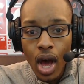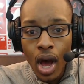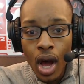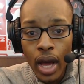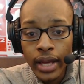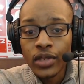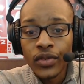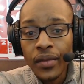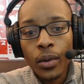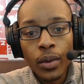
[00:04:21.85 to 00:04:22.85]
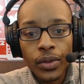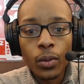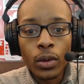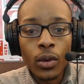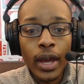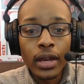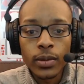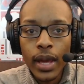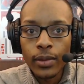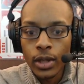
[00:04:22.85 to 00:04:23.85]
Uh, in his favor with, with the way he was
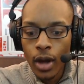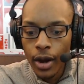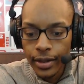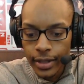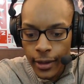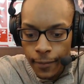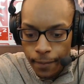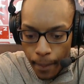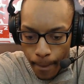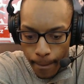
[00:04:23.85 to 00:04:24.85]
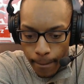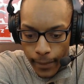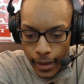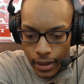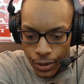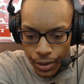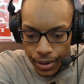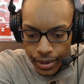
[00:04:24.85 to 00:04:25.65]
playing with Lucario, so. Ooh.